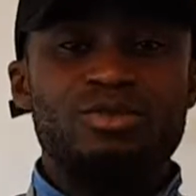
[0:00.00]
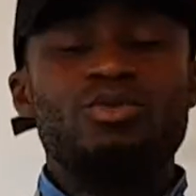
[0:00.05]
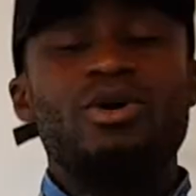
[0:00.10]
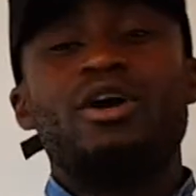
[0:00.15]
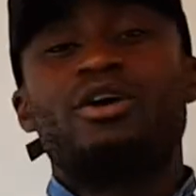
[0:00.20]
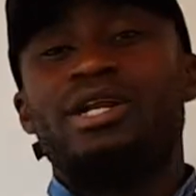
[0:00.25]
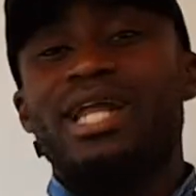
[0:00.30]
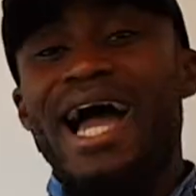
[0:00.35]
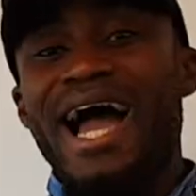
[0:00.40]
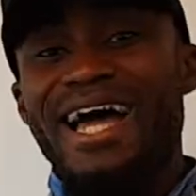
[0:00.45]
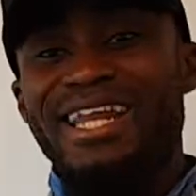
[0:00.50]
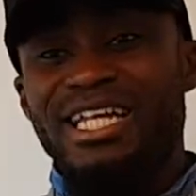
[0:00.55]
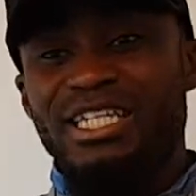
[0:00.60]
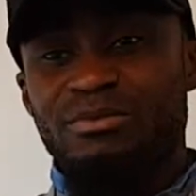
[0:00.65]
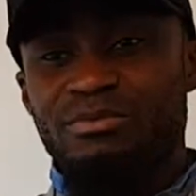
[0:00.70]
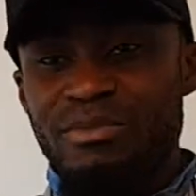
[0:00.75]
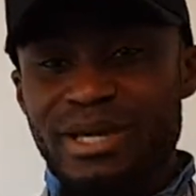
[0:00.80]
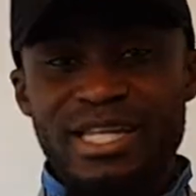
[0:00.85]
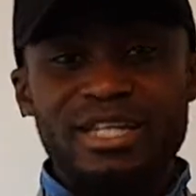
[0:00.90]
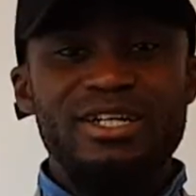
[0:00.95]
We're going to add
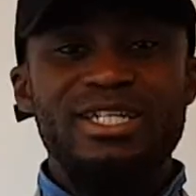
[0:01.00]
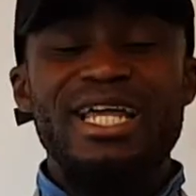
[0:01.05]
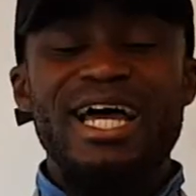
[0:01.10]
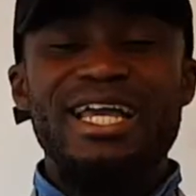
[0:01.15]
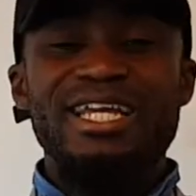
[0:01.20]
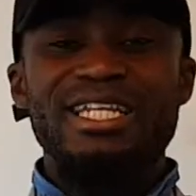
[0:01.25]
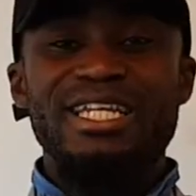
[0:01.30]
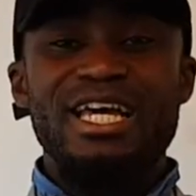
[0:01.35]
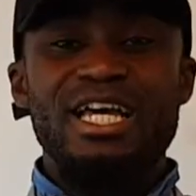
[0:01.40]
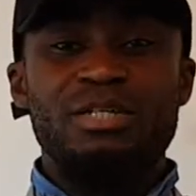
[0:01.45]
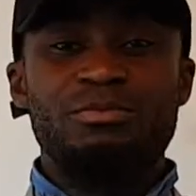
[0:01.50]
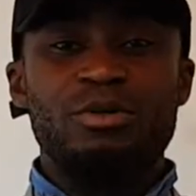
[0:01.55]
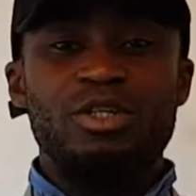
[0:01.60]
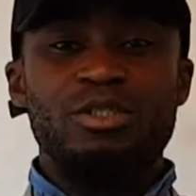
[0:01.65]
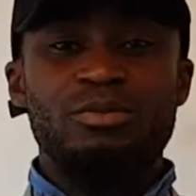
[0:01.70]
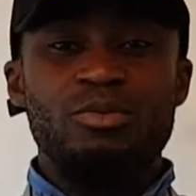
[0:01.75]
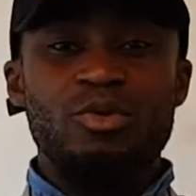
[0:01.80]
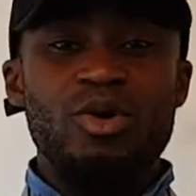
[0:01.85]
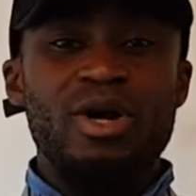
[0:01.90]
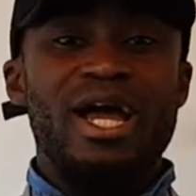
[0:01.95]
as many of that in there as
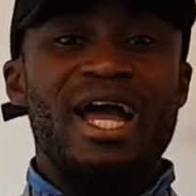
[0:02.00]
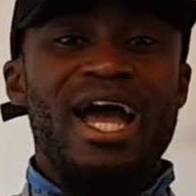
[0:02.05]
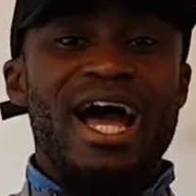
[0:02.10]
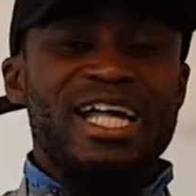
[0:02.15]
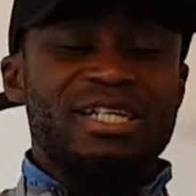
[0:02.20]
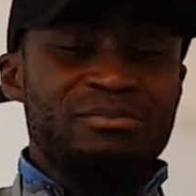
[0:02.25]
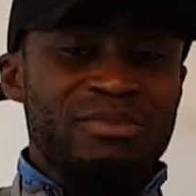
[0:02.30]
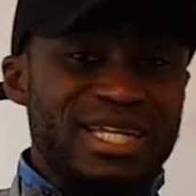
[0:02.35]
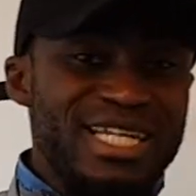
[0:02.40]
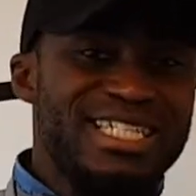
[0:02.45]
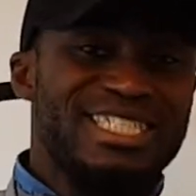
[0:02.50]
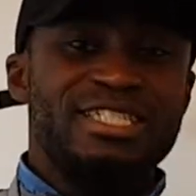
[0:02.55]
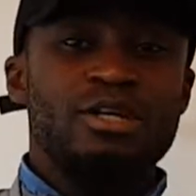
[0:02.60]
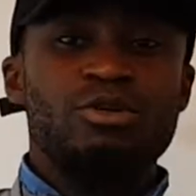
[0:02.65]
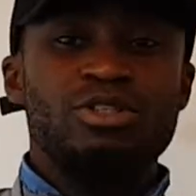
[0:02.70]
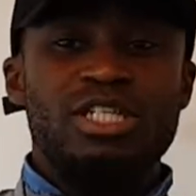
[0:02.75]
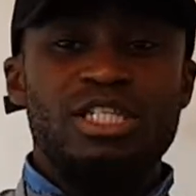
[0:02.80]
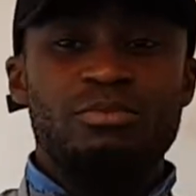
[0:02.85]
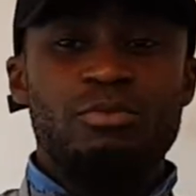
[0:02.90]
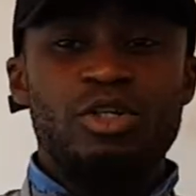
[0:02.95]
possible, as many
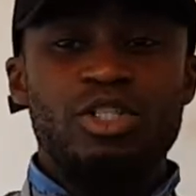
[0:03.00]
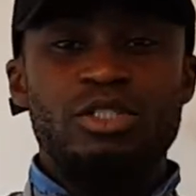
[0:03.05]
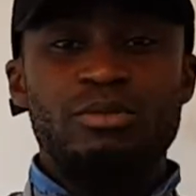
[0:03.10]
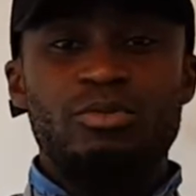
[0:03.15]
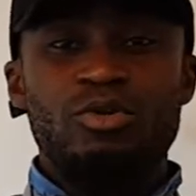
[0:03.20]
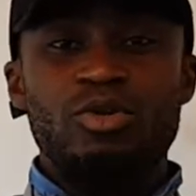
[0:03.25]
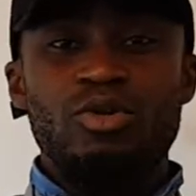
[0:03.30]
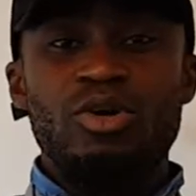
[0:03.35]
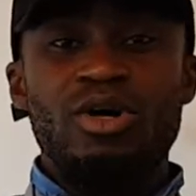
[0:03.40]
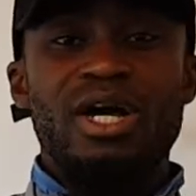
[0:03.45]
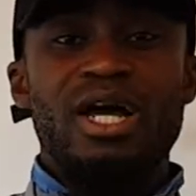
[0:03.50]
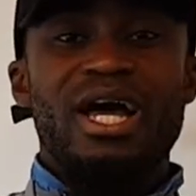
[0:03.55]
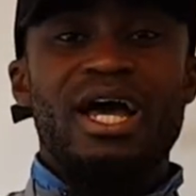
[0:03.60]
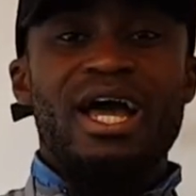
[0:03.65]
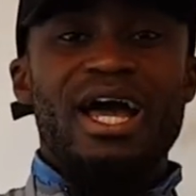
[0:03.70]
stills as possible.